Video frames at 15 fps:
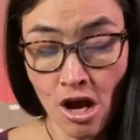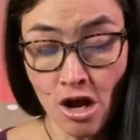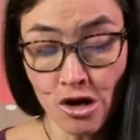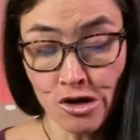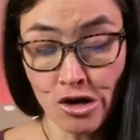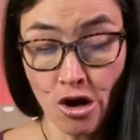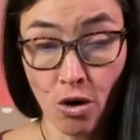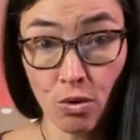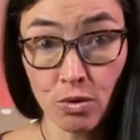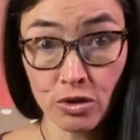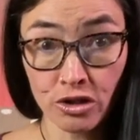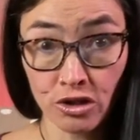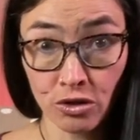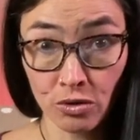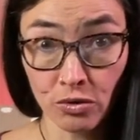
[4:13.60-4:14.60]
No
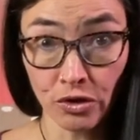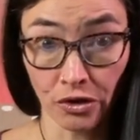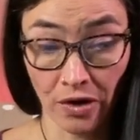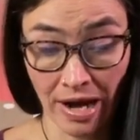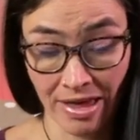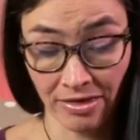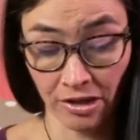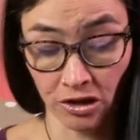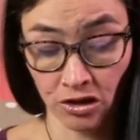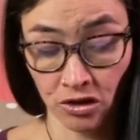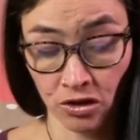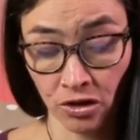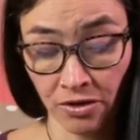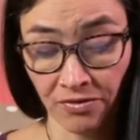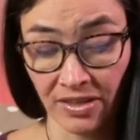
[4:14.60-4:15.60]
sooner had the
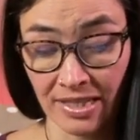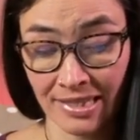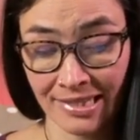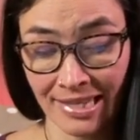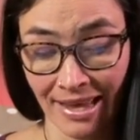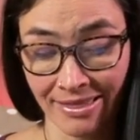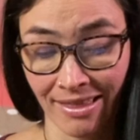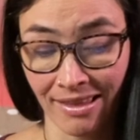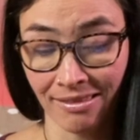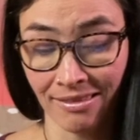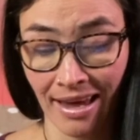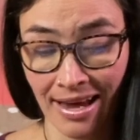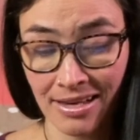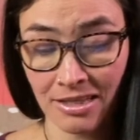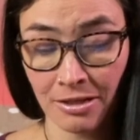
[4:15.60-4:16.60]
servants set the
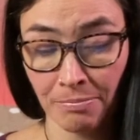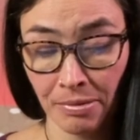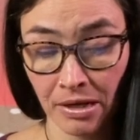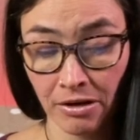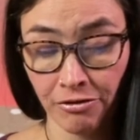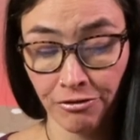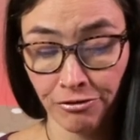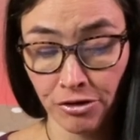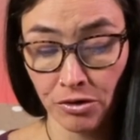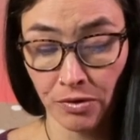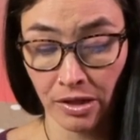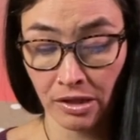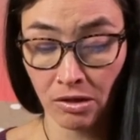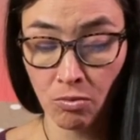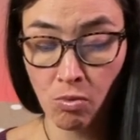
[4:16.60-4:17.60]
last bit of food
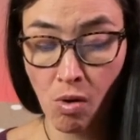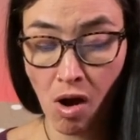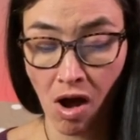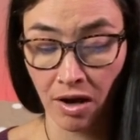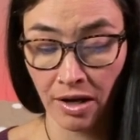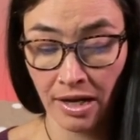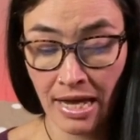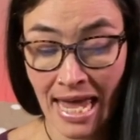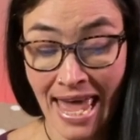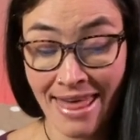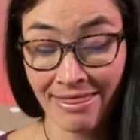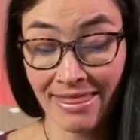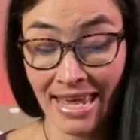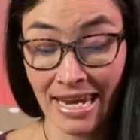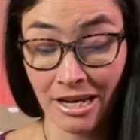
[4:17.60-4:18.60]
in the wok
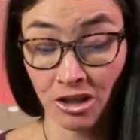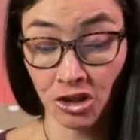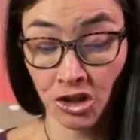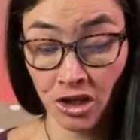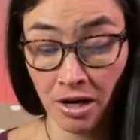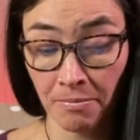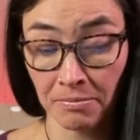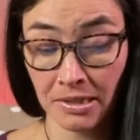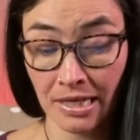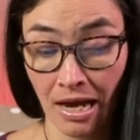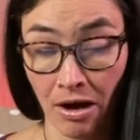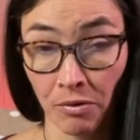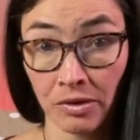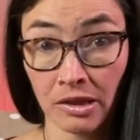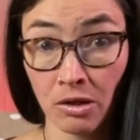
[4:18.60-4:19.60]
than it jumped
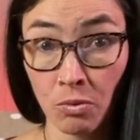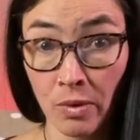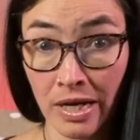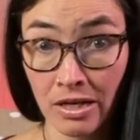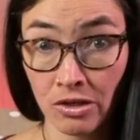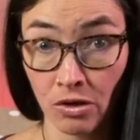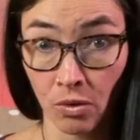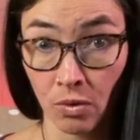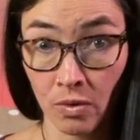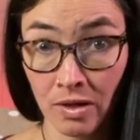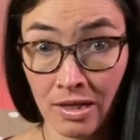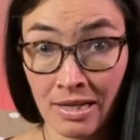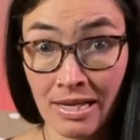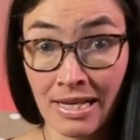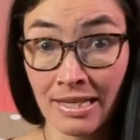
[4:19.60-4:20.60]
out the window.
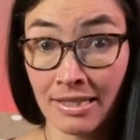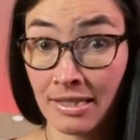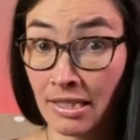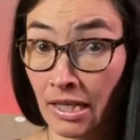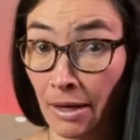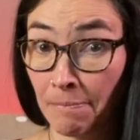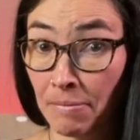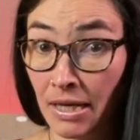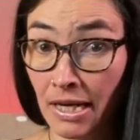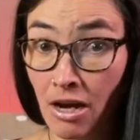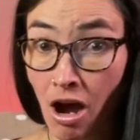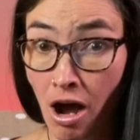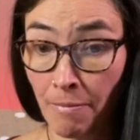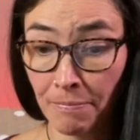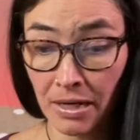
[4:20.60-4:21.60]

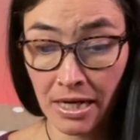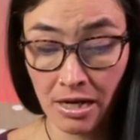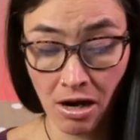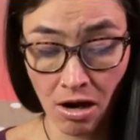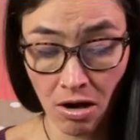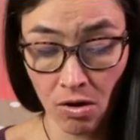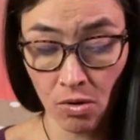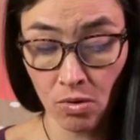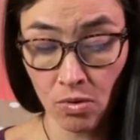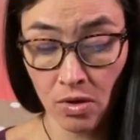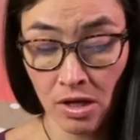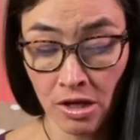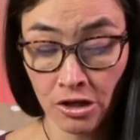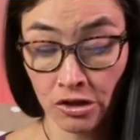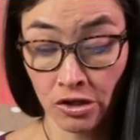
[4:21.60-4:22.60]
"Skippity-hoppity-ho,
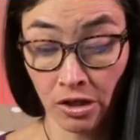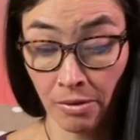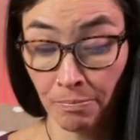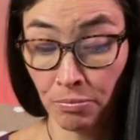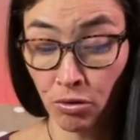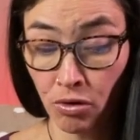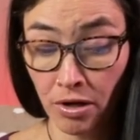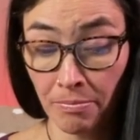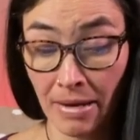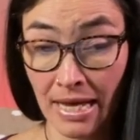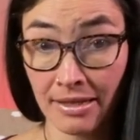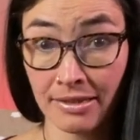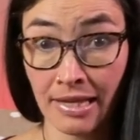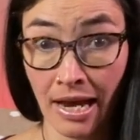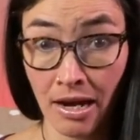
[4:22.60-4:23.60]
to the poor
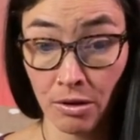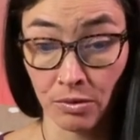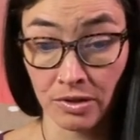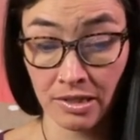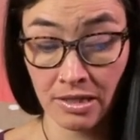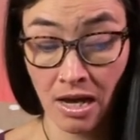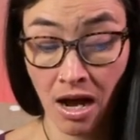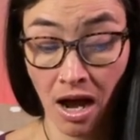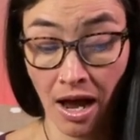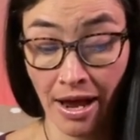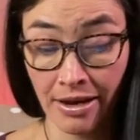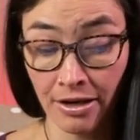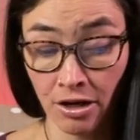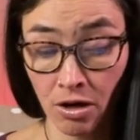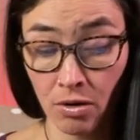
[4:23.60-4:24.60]
man's house I
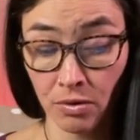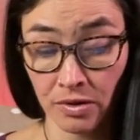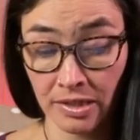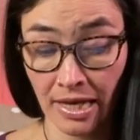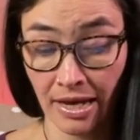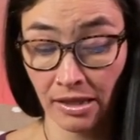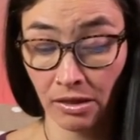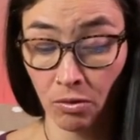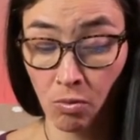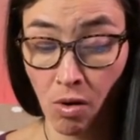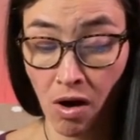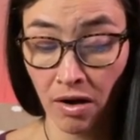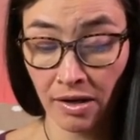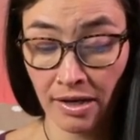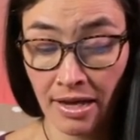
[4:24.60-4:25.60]
go," sang the
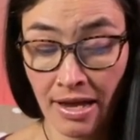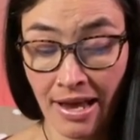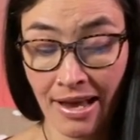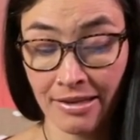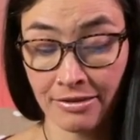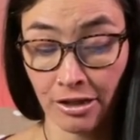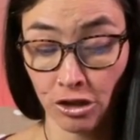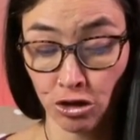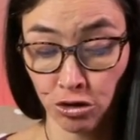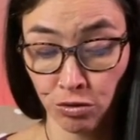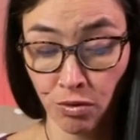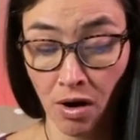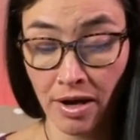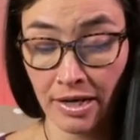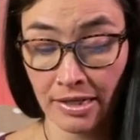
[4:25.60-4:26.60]
wok as it
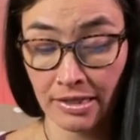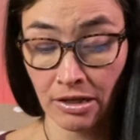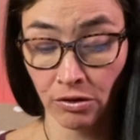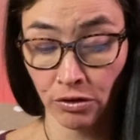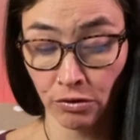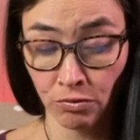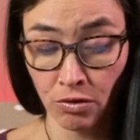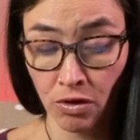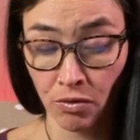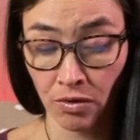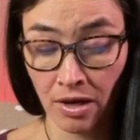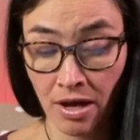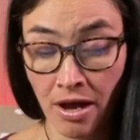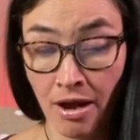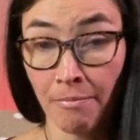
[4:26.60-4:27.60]
trotted down the road,
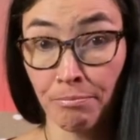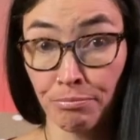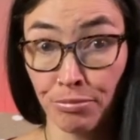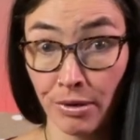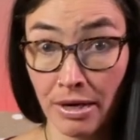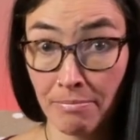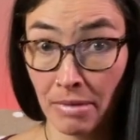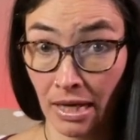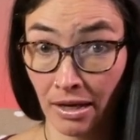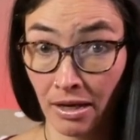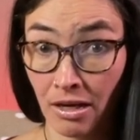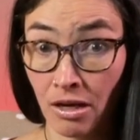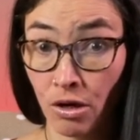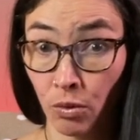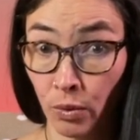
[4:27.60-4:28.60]
brimming
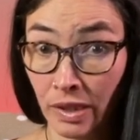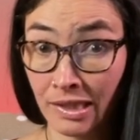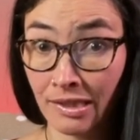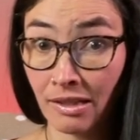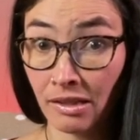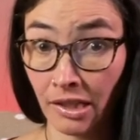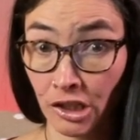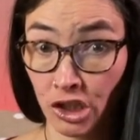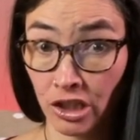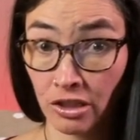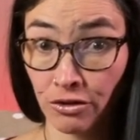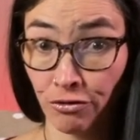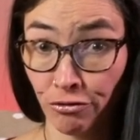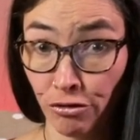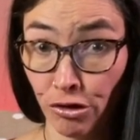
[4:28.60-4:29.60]
with delicious
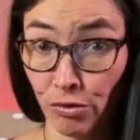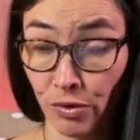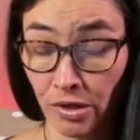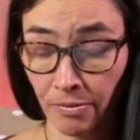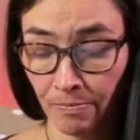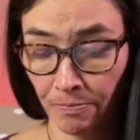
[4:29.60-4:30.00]
food.